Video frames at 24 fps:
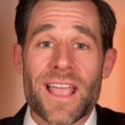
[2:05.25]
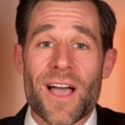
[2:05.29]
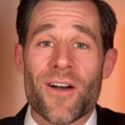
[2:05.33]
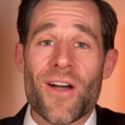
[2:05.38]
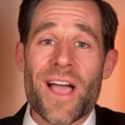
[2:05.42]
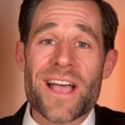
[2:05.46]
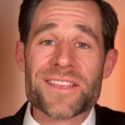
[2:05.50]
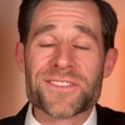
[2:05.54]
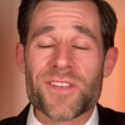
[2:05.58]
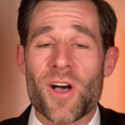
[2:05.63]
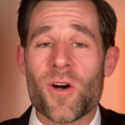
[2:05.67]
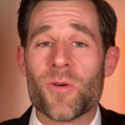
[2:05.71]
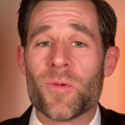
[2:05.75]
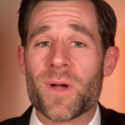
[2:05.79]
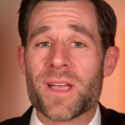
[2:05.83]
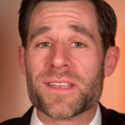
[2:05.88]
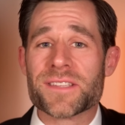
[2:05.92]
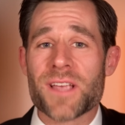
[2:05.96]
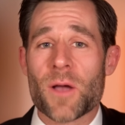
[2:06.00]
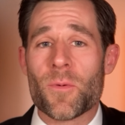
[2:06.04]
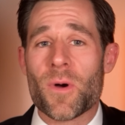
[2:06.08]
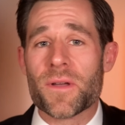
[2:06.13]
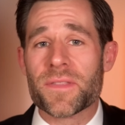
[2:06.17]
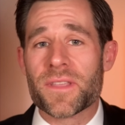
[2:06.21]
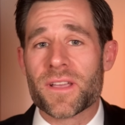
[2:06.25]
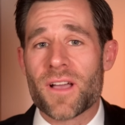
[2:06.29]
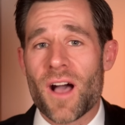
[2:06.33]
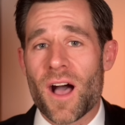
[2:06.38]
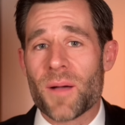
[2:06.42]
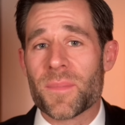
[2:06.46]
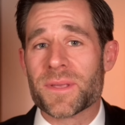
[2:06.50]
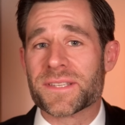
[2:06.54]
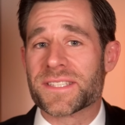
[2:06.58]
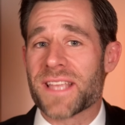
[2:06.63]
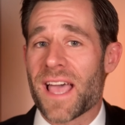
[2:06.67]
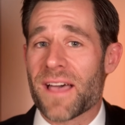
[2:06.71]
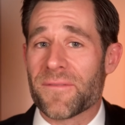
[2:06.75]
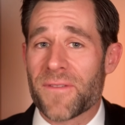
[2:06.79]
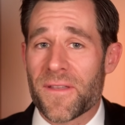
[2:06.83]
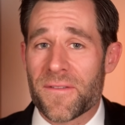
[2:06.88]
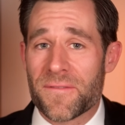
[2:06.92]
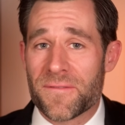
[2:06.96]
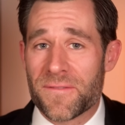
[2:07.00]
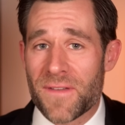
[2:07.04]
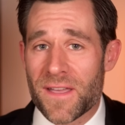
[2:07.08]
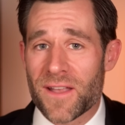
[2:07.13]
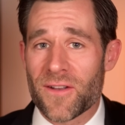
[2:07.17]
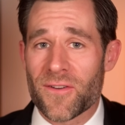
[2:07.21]
Now, as always, I want the comments to have a
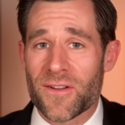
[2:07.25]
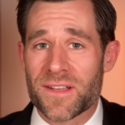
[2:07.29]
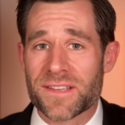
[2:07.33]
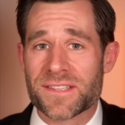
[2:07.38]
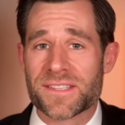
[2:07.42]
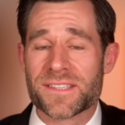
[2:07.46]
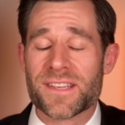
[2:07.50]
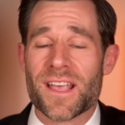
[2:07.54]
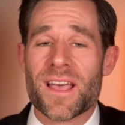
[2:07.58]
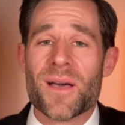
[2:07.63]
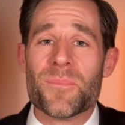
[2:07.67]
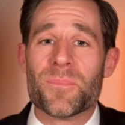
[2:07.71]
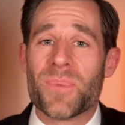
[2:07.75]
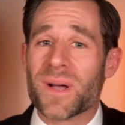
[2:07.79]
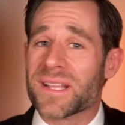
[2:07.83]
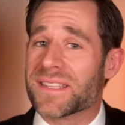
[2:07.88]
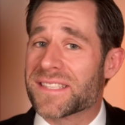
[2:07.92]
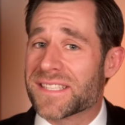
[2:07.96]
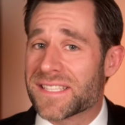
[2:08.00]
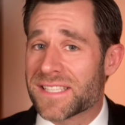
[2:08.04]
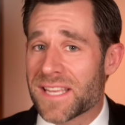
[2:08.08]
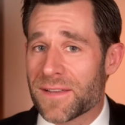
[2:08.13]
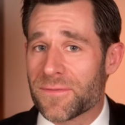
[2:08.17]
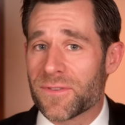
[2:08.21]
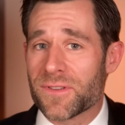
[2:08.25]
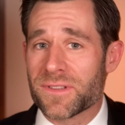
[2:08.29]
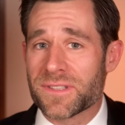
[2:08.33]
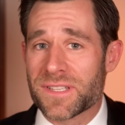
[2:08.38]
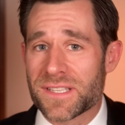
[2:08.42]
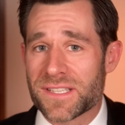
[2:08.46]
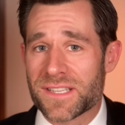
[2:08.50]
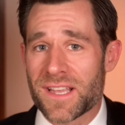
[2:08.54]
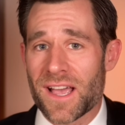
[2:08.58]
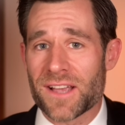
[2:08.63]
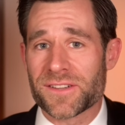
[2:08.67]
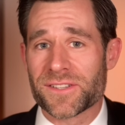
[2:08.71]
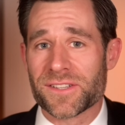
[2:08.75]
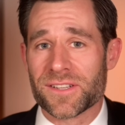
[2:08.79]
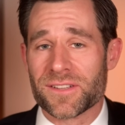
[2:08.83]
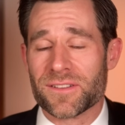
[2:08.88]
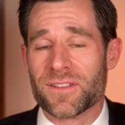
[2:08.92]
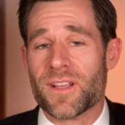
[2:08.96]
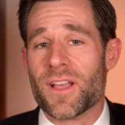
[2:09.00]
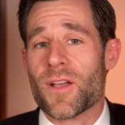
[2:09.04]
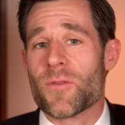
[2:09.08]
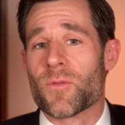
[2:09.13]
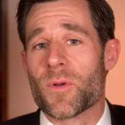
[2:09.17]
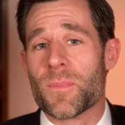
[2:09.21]
vigorous but civil
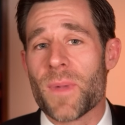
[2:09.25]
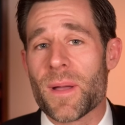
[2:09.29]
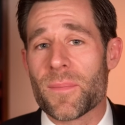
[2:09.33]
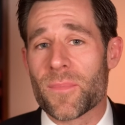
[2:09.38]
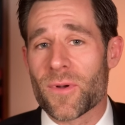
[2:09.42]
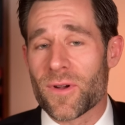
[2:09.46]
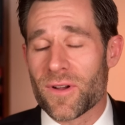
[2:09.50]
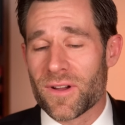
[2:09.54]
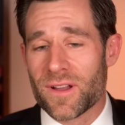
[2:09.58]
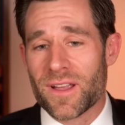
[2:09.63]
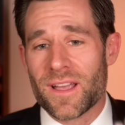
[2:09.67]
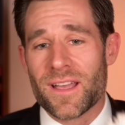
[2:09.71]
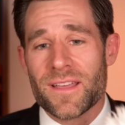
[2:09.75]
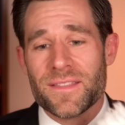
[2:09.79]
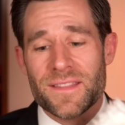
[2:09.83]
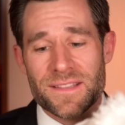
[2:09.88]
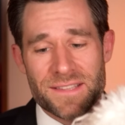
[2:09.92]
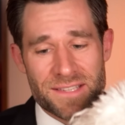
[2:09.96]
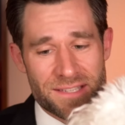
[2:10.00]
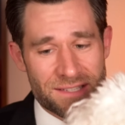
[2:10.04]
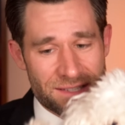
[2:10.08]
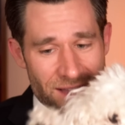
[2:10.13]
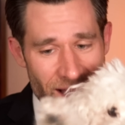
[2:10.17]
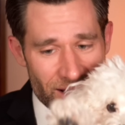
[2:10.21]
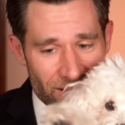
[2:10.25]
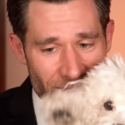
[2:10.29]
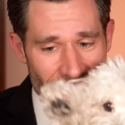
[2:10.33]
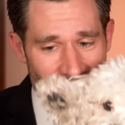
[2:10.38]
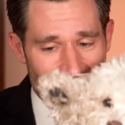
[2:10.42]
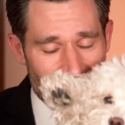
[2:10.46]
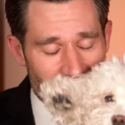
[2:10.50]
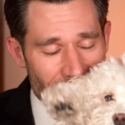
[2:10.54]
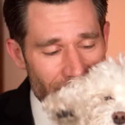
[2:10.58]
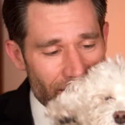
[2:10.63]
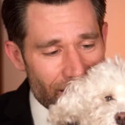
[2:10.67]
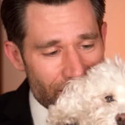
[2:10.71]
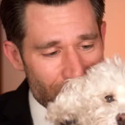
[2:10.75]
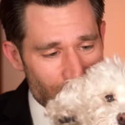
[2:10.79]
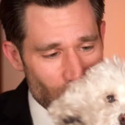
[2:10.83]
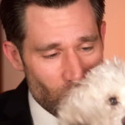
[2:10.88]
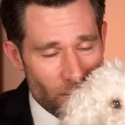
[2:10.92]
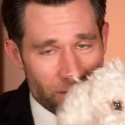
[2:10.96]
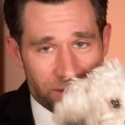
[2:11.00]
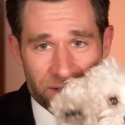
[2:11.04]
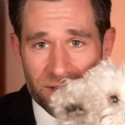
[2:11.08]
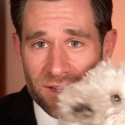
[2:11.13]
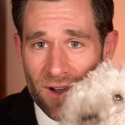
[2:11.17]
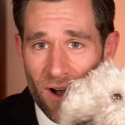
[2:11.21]
discussion. Remember that Stella is
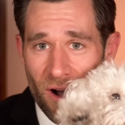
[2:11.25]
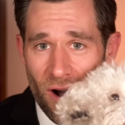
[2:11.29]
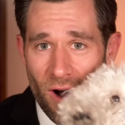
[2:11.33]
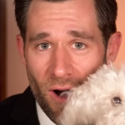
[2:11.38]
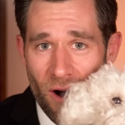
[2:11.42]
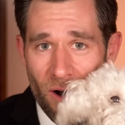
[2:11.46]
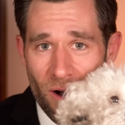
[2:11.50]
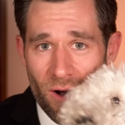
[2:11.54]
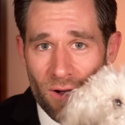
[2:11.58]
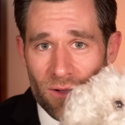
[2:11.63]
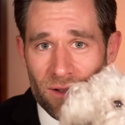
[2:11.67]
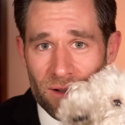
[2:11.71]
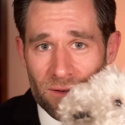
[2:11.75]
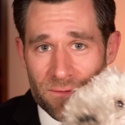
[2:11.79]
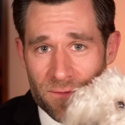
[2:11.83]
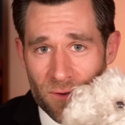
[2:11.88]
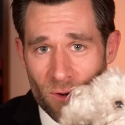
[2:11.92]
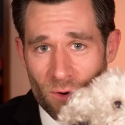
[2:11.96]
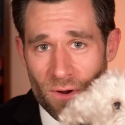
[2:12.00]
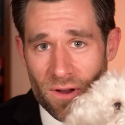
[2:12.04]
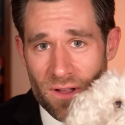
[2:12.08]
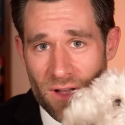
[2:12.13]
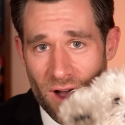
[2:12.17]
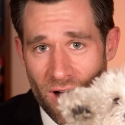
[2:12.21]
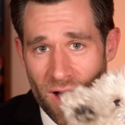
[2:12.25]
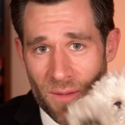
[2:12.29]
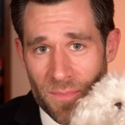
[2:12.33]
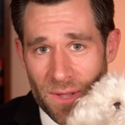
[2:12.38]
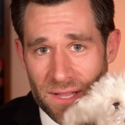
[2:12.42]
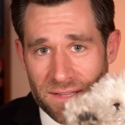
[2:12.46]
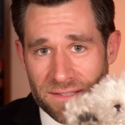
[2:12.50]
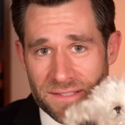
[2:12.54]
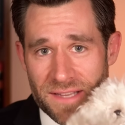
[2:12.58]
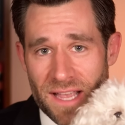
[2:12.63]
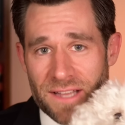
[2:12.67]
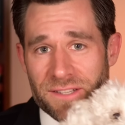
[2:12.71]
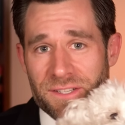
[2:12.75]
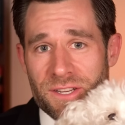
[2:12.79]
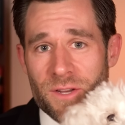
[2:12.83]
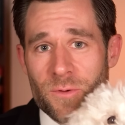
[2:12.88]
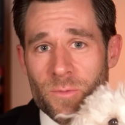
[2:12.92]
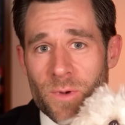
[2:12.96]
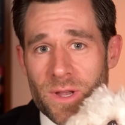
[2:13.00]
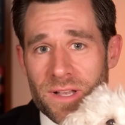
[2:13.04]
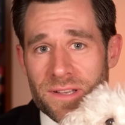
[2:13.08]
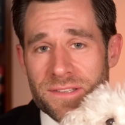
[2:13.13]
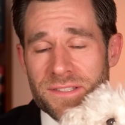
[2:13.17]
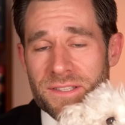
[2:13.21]
watching all of your comments and she
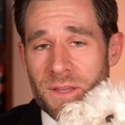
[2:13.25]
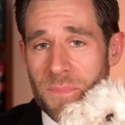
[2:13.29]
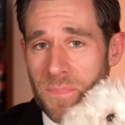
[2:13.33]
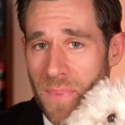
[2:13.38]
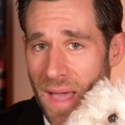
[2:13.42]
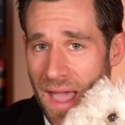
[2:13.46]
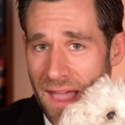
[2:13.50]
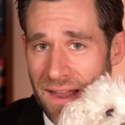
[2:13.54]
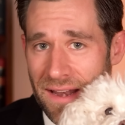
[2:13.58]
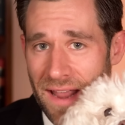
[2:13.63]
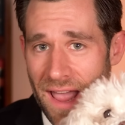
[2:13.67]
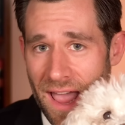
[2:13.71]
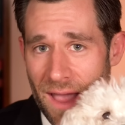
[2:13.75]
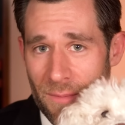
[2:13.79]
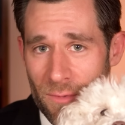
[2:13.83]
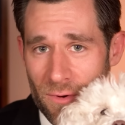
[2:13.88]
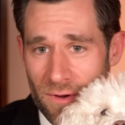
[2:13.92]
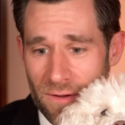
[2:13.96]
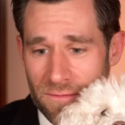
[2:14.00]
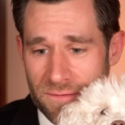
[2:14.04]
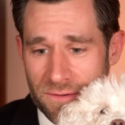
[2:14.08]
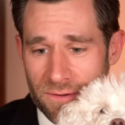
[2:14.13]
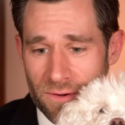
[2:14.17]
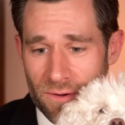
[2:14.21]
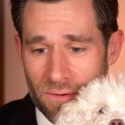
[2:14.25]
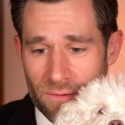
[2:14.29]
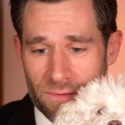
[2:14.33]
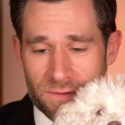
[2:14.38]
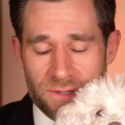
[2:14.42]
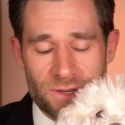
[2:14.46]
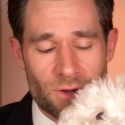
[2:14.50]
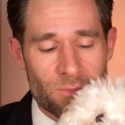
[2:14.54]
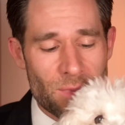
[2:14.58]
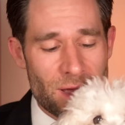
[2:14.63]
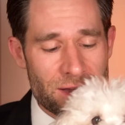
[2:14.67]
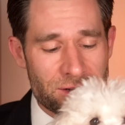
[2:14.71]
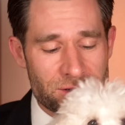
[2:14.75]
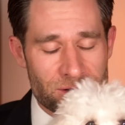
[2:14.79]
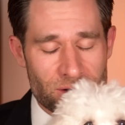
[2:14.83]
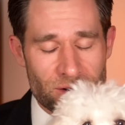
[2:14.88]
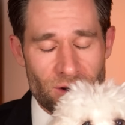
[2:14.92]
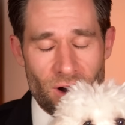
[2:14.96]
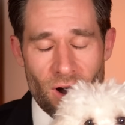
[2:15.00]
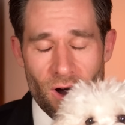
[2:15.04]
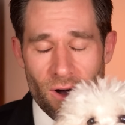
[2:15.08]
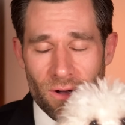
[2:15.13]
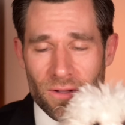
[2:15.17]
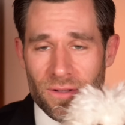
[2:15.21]
wields the ban hammer of truth, so make
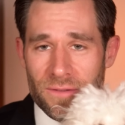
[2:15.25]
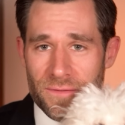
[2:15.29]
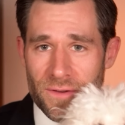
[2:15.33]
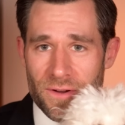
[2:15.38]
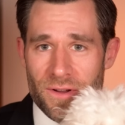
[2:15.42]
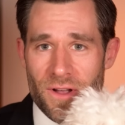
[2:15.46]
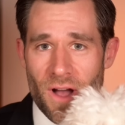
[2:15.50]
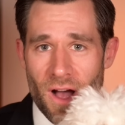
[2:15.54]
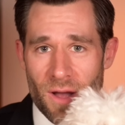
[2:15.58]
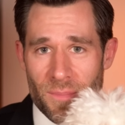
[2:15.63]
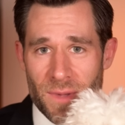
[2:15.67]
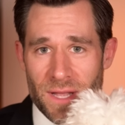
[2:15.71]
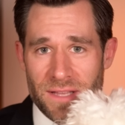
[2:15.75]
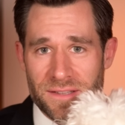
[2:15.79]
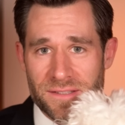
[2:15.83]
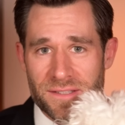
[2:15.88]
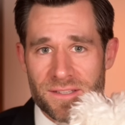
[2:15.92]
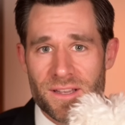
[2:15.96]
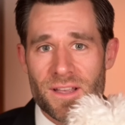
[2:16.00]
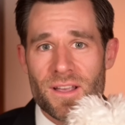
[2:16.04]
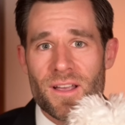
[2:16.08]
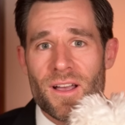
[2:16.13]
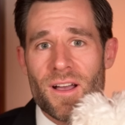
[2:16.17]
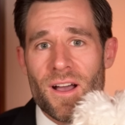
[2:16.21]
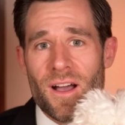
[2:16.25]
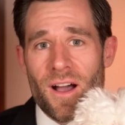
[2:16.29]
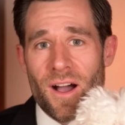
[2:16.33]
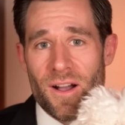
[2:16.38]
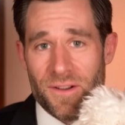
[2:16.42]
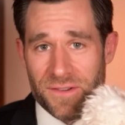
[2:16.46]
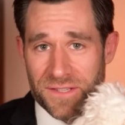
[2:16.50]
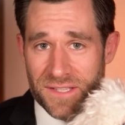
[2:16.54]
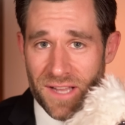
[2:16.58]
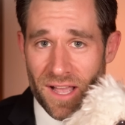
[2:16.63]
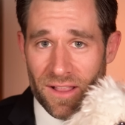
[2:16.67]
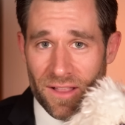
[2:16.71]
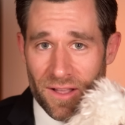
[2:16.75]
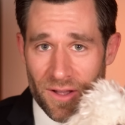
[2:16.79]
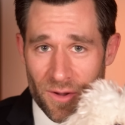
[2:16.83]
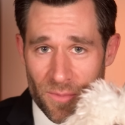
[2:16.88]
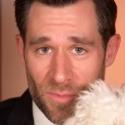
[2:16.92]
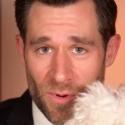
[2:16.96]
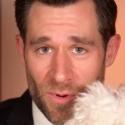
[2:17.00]
sure all of your comments are Stella